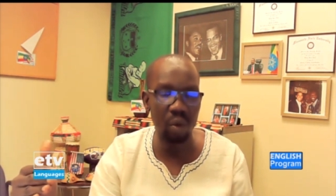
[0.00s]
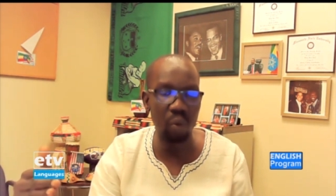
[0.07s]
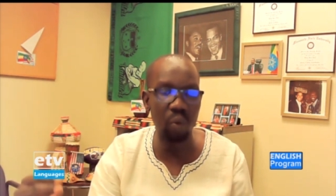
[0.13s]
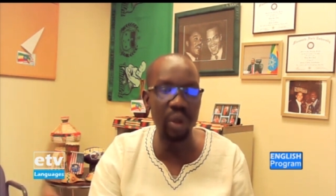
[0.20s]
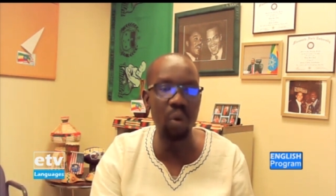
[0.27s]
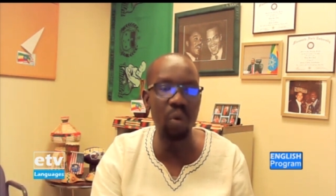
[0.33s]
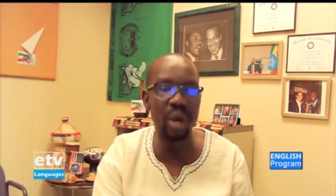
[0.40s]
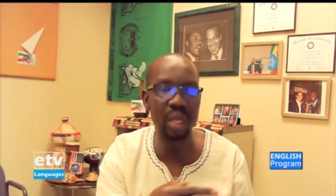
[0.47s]

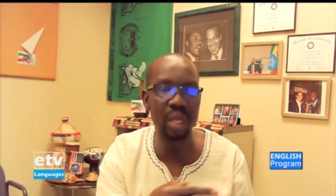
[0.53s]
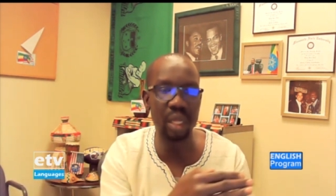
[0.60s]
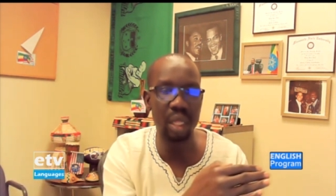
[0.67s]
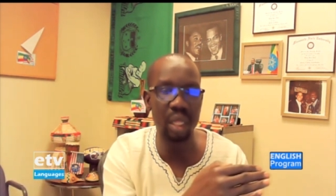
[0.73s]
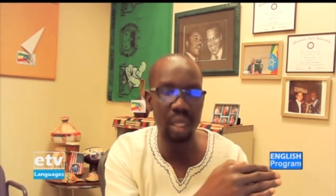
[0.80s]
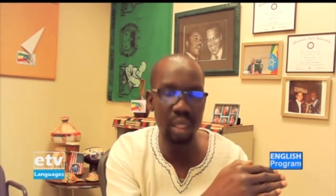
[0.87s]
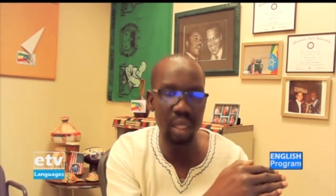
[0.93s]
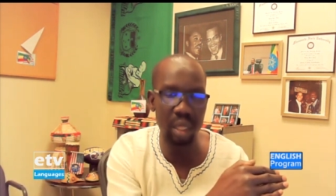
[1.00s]
we want
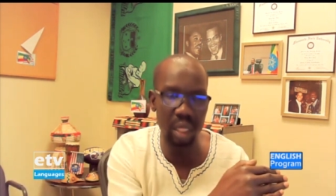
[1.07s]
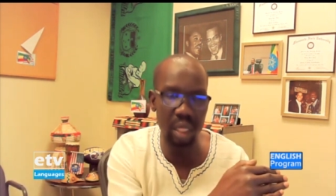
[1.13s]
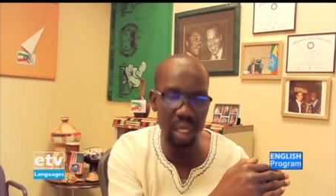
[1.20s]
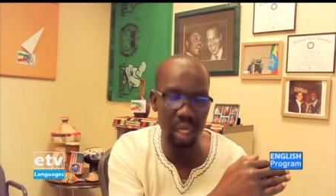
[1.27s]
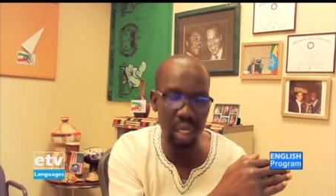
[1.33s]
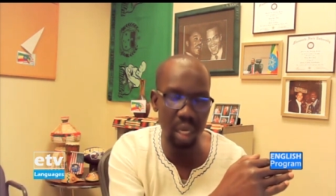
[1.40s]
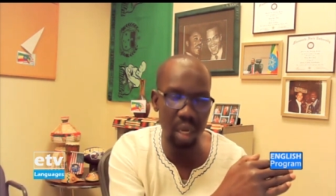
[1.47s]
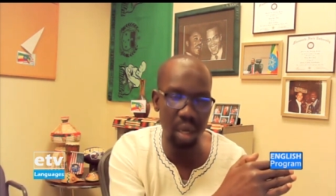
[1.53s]

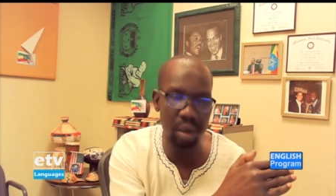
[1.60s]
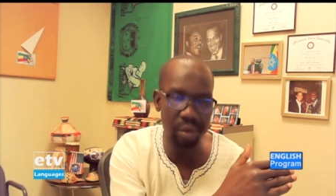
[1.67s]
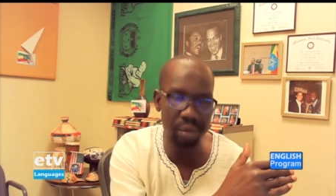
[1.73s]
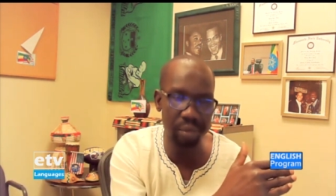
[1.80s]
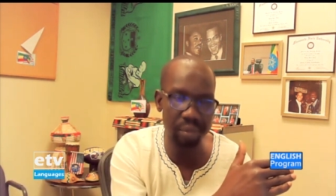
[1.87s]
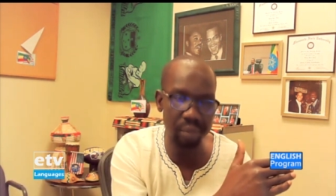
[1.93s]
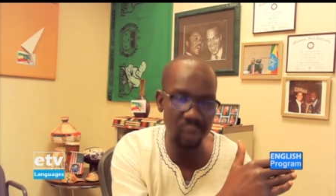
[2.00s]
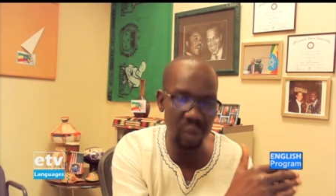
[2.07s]
the
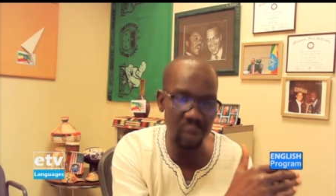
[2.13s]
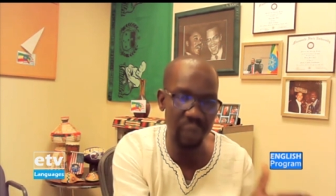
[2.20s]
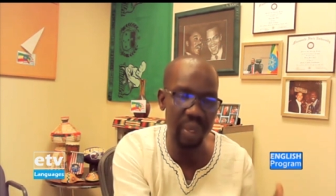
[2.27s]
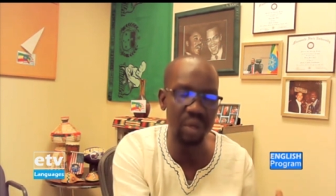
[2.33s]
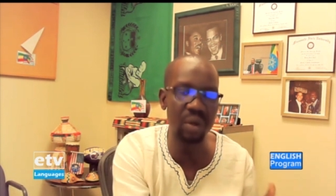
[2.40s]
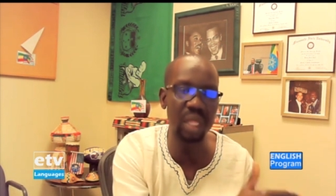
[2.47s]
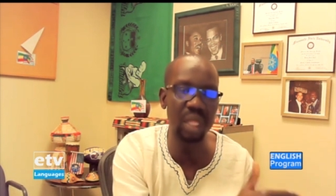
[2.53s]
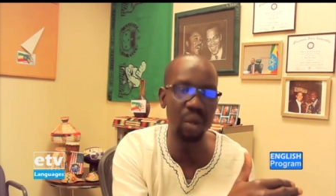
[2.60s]

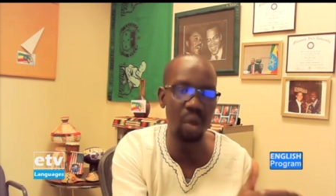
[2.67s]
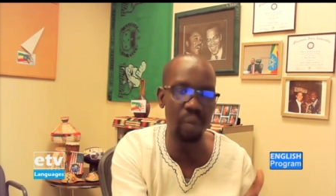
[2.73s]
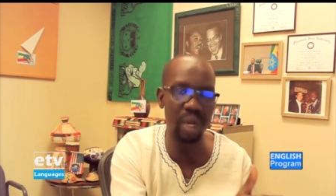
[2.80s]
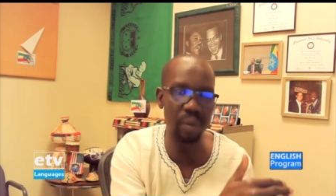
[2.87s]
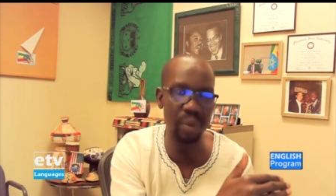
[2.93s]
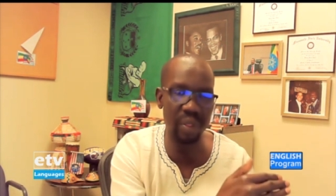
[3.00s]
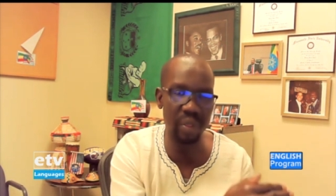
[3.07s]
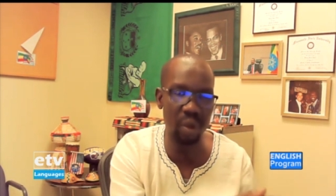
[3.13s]
federal
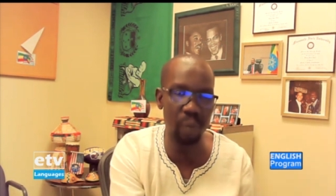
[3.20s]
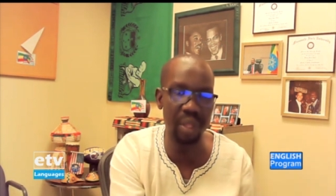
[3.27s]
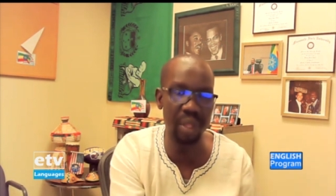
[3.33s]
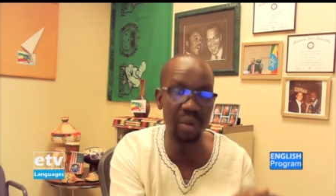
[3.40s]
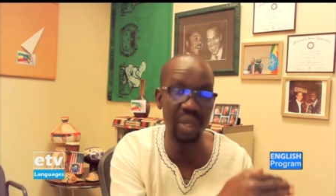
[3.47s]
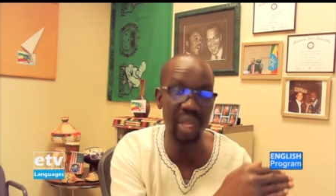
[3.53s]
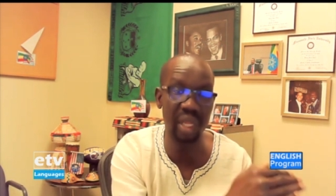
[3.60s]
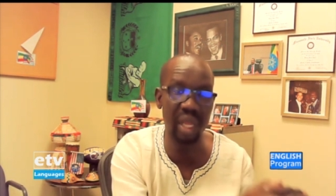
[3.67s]
government of Ethiopia
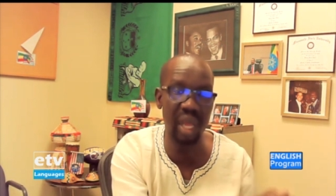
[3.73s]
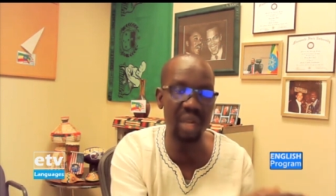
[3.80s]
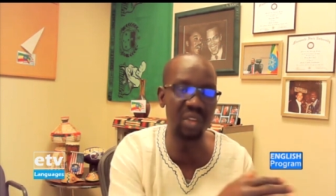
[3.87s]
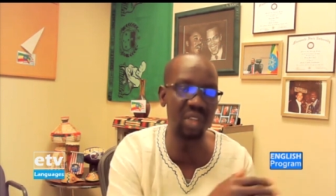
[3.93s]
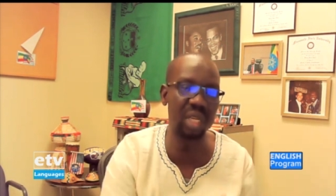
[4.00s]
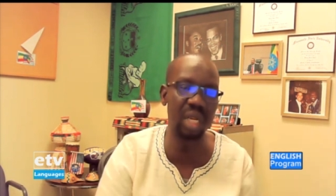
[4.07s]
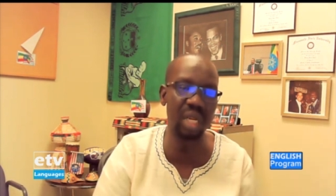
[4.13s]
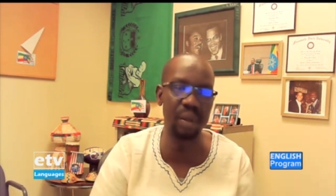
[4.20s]
to take
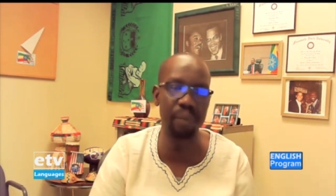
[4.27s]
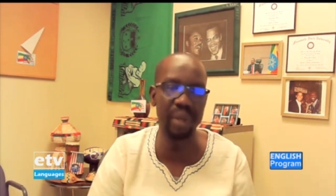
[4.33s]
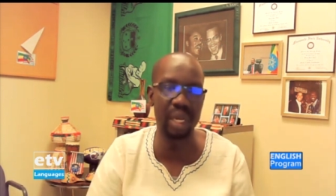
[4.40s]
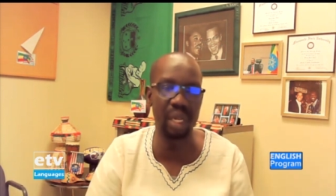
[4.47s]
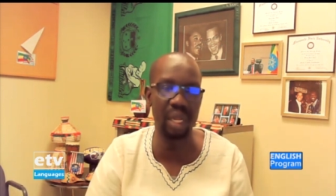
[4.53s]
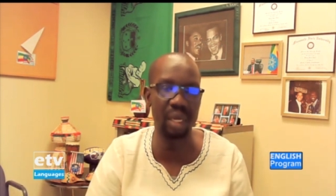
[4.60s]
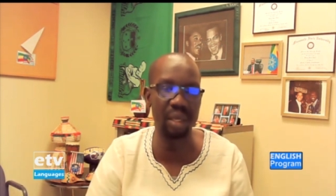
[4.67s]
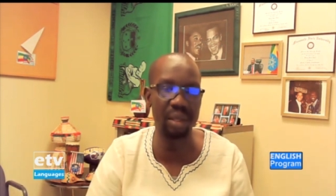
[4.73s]
action in
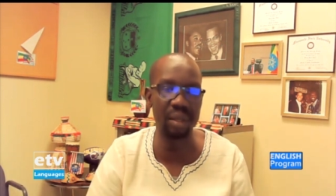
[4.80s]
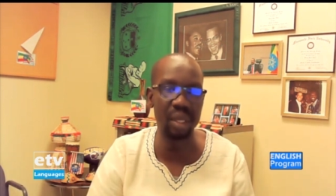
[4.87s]
Gambella.